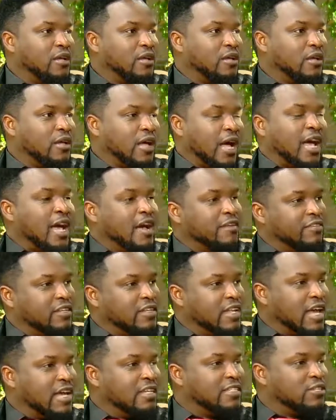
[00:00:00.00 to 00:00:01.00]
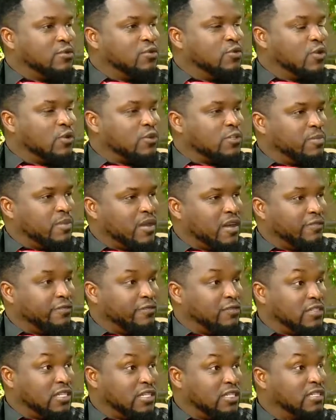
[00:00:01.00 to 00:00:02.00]
I have an auntie who walks
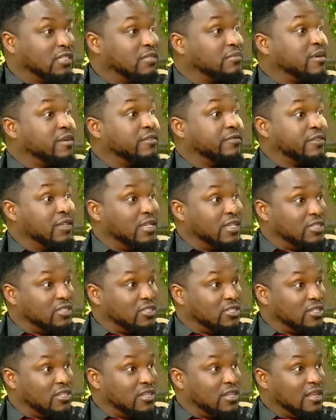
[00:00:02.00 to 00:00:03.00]
barefooted in my village,